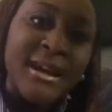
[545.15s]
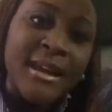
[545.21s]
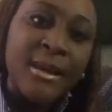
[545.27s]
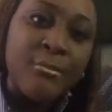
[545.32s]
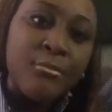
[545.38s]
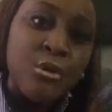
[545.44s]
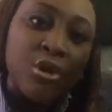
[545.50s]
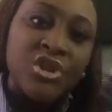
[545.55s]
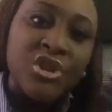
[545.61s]
the
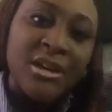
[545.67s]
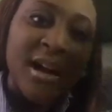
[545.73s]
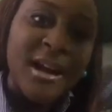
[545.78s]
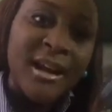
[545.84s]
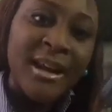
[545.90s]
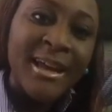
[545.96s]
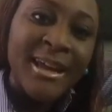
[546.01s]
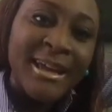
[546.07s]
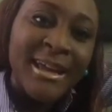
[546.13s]

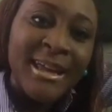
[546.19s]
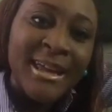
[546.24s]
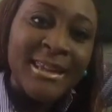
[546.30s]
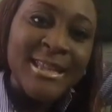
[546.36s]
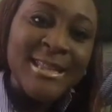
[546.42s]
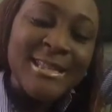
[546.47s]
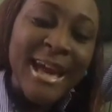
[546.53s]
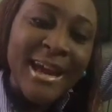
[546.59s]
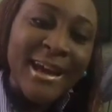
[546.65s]
emotional, the
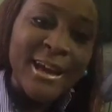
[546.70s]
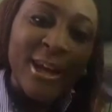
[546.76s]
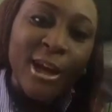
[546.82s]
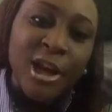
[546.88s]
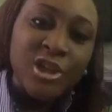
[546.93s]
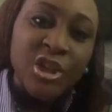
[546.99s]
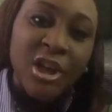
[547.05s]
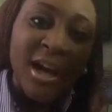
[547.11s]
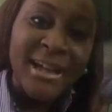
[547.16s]

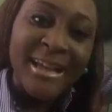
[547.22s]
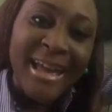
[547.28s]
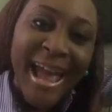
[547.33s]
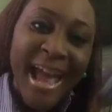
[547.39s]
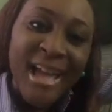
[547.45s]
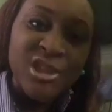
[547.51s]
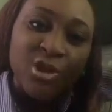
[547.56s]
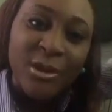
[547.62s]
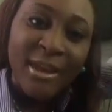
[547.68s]
psychological, the
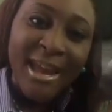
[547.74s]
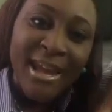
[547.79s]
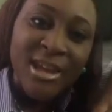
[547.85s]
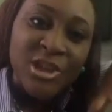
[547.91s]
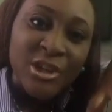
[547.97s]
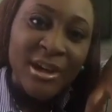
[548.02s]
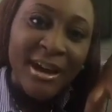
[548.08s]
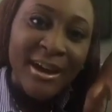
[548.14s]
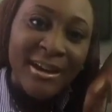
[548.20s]

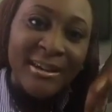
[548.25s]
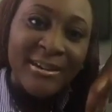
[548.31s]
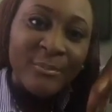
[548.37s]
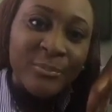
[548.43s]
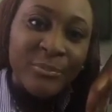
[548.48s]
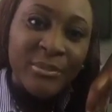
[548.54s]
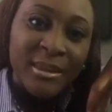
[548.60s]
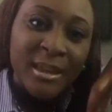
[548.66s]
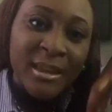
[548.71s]
educational.
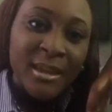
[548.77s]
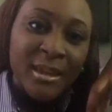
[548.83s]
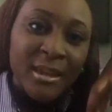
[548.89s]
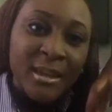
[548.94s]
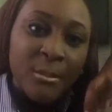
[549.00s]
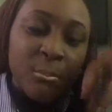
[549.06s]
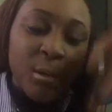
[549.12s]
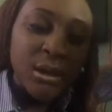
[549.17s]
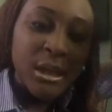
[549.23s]

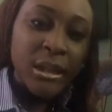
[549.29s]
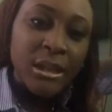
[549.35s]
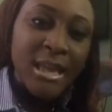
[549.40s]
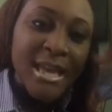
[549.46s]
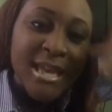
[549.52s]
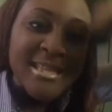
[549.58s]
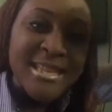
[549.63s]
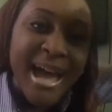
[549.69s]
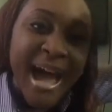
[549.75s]
But the thing
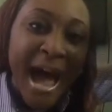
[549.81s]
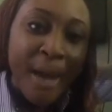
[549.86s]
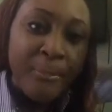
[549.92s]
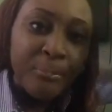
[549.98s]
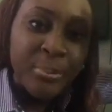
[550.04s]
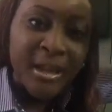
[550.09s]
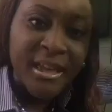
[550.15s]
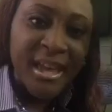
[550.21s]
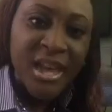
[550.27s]
is the
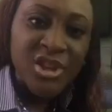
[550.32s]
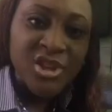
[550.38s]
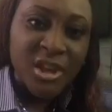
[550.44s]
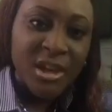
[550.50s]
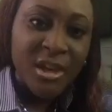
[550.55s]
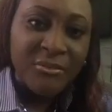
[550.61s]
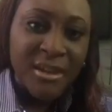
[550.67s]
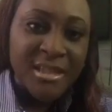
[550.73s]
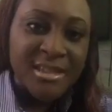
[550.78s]
application
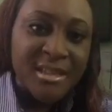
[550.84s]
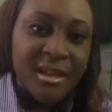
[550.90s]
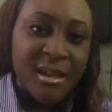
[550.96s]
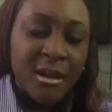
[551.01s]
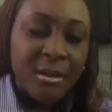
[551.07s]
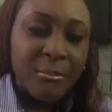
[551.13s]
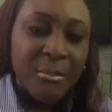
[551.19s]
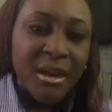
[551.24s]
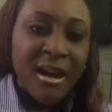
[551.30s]
of it.
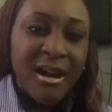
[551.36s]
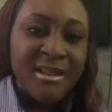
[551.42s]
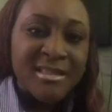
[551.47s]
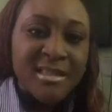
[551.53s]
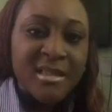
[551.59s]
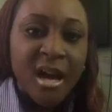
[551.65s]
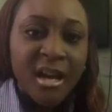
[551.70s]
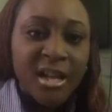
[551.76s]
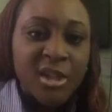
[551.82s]
Because
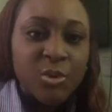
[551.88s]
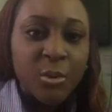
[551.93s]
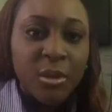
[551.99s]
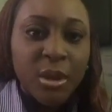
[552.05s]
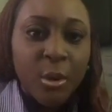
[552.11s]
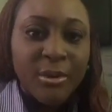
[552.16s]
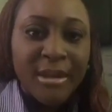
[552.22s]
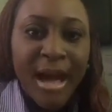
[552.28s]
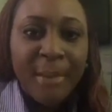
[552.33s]
knowledge
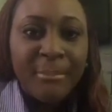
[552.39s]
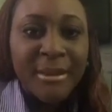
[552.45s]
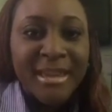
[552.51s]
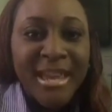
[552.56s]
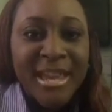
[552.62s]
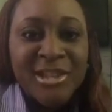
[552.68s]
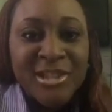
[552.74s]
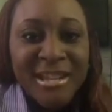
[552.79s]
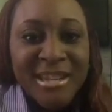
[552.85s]
without
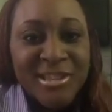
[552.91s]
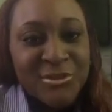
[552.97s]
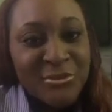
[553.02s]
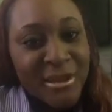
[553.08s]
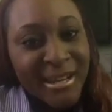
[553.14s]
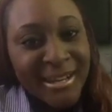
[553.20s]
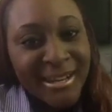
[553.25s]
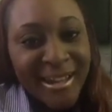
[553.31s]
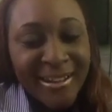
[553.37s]
application is
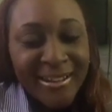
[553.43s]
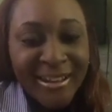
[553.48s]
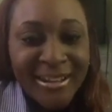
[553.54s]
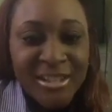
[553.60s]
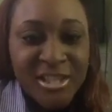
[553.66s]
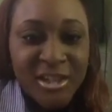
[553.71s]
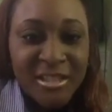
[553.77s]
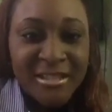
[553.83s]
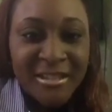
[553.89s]
really not
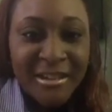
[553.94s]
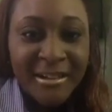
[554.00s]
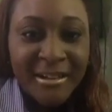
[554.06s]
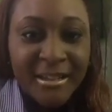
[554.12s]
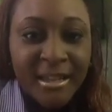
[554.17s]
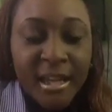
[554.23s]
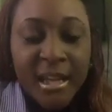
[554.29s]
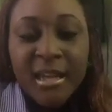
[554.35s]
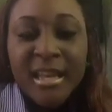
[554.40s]
knowledge at all.
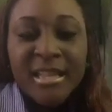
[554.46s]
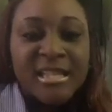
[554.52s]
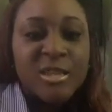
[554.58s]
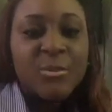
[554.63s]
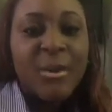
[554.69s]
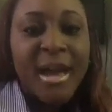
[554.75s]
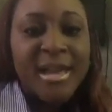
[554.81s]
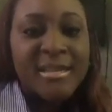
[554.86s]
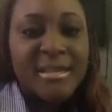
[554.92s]
That is
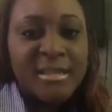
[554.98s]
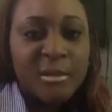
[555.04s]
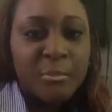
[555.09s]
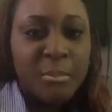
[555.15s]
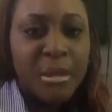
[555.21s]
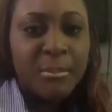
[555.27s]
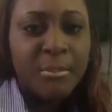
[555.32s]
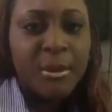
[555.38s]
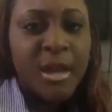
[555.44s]
why I said to
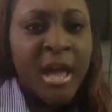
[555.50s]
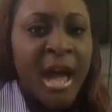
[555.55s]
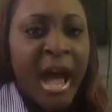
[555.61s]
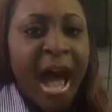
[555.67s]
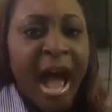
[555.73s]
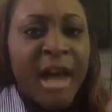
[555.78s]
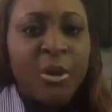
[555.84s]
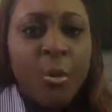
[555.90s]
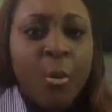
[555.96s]
people,
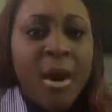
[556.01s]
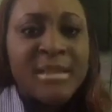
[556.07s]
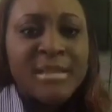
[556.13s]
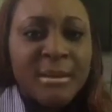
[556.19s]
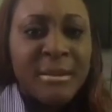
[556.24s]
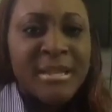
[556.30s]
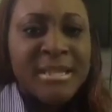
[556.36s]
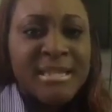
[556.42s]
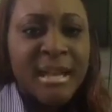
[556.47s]
I don't want
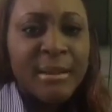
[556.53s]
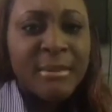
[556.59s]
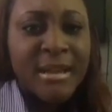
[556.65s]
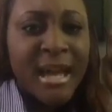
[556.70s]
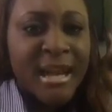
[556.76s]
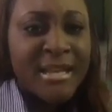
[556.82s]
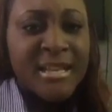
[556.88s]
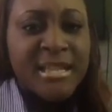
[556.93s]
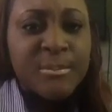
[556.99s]
somebody to tell me
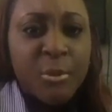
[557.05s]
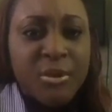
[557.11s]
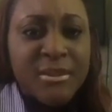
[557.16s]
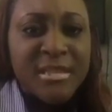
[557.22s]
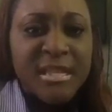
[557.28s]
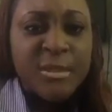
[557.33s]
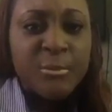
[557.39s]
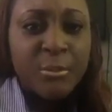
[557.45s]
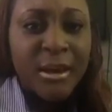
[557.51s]
that this
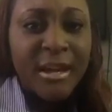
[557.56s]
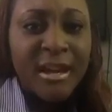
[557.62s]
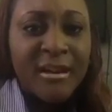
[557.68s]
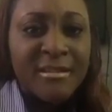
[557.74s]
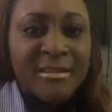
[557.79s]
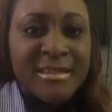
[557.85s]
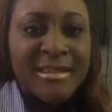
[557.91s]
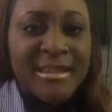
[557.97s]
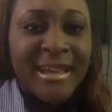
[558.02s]
person is
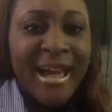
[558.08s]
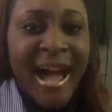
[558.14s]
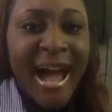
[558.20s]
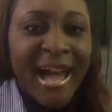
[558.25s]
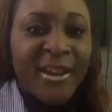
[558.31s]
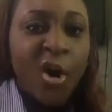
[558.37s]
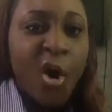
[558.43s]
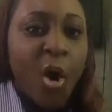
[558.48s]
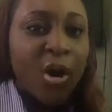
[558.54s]
brilliant
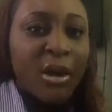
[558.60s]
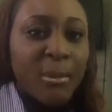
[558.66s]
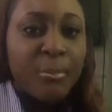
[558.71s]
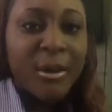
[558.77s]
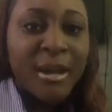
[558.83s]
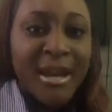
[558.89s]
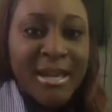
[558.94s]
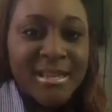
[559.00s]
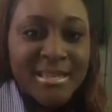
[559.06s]
and all the
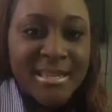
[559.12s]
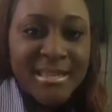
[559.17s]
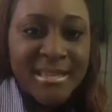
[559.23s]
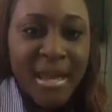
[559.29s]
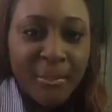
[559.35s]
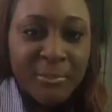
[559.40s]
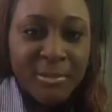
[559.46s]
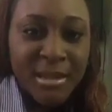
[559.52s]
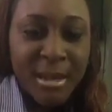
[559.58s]
brilliance is
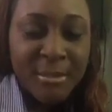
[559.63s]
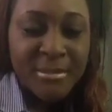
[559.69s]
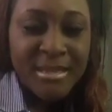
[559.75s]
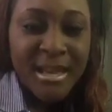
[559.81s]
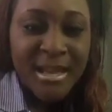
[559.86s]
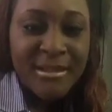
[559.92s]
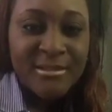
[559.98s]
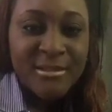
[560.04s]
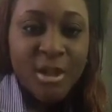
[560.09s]
kept to
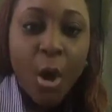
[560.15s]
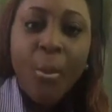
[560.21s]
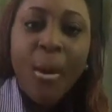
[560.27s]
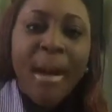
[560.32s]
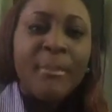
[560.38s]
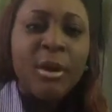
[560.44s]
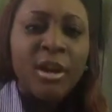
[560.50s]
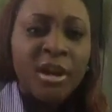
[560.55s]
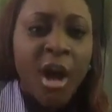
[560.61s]
themselves. How
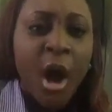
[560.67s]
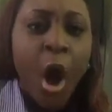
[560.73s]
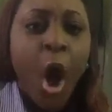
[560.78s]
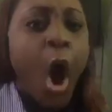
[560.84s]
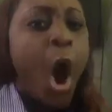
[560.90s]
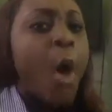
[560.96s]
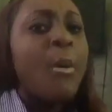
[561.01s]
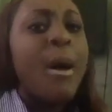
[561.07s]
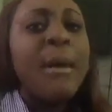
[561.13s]

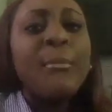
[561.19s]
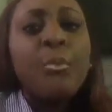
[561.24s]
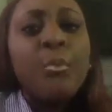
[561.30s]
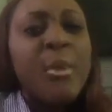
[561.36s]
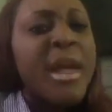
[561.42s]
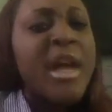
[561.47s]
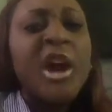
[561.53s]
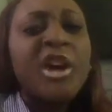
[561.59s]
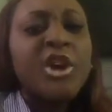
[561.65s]
are
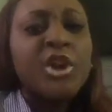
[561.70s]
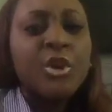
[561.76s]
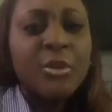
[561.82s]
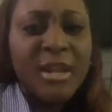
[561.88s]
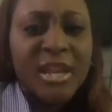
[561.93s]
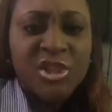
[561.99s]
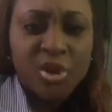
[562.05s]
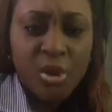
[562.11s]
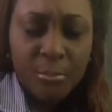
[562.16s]
we going to know
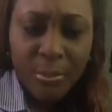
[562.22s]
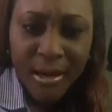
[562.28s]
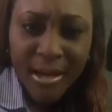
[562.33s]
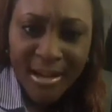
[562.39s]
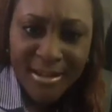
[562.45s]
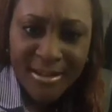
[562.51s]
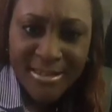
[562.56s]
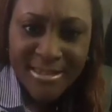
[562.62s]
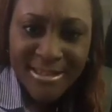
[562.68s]
that you're
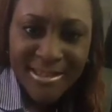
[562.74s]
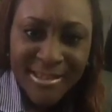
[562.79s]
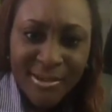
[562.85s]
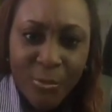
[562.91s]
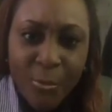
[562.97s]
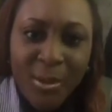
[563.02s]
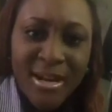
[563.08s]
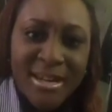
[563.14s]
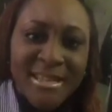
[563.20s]
brilliant
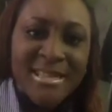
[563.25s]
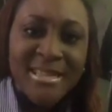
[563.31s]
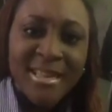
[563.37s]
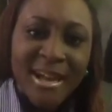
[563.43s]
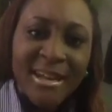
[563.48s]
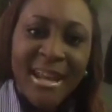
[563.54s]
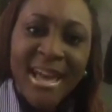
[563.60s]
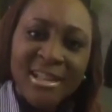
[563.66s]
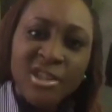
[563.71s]
when it is
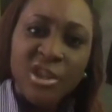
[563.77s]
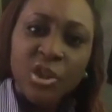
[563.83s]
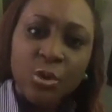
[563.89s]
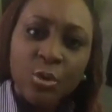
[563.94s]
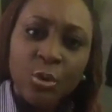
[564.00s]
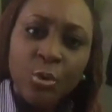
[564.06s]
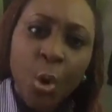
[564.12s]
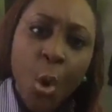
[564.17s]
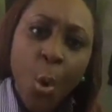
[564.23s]
not
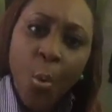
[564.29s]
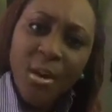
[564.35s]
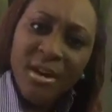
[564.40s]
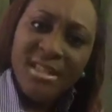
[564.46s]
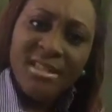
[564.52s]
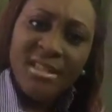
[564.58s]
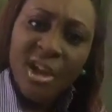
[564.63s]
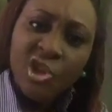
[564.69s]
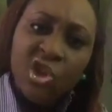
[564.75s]
executed, when
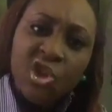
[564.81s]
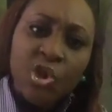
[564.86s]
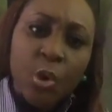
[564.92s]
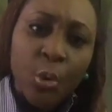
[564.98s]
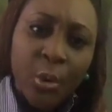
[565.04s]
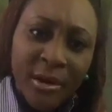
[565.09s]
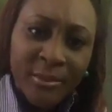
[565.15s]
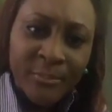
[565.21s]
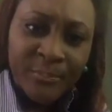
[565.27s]
it's not
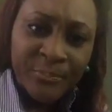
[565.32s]
shown?